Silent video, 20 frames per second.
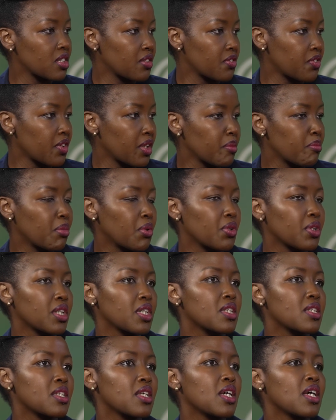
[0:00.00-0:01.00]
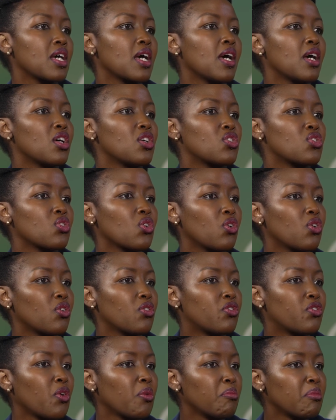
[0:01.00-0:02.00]
different borders? So
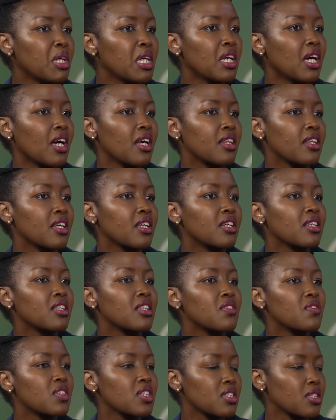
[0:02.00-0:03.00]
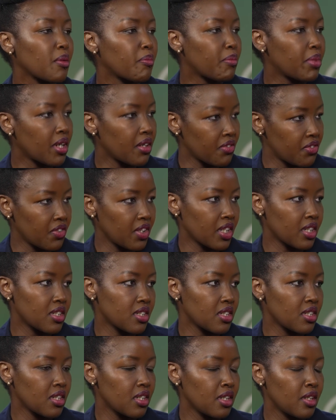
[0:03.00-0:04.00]
for me, I think it gives us a
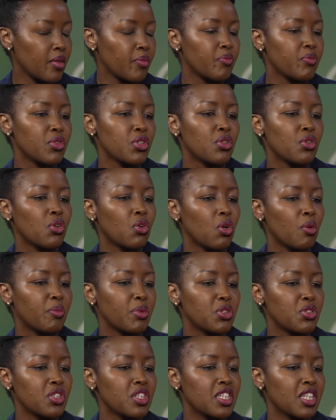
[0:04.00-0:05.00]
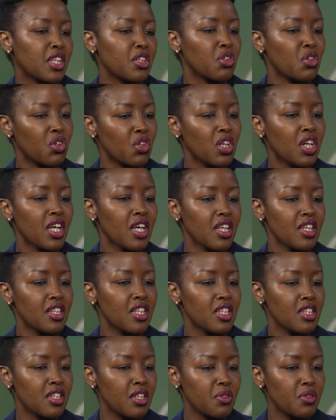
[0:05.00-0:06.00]
perfect um, you know opportunity. I know
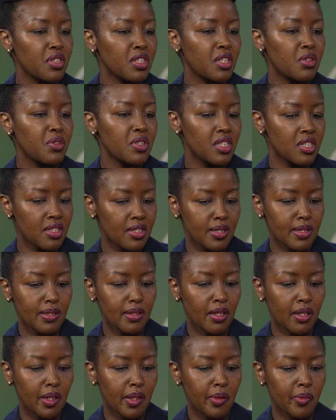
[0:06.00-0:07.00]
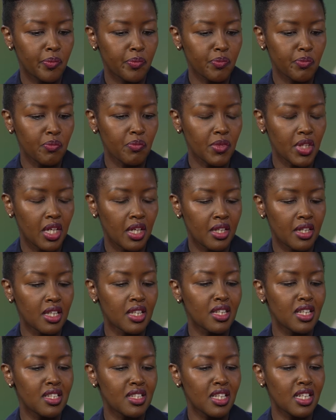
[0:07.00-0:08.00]
there, there, there is um, I
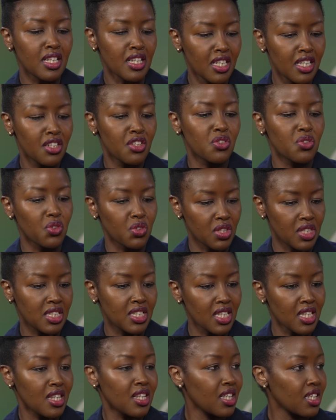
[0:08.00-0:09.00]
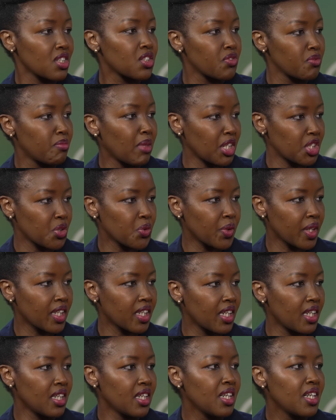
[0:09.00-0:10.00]
think there's a need to see things much
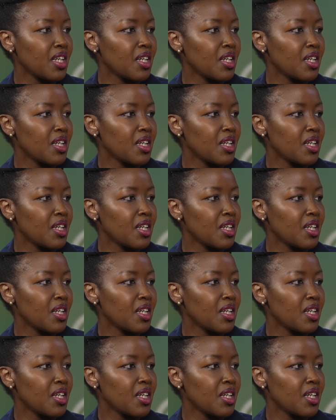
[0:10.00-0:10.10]
quicker.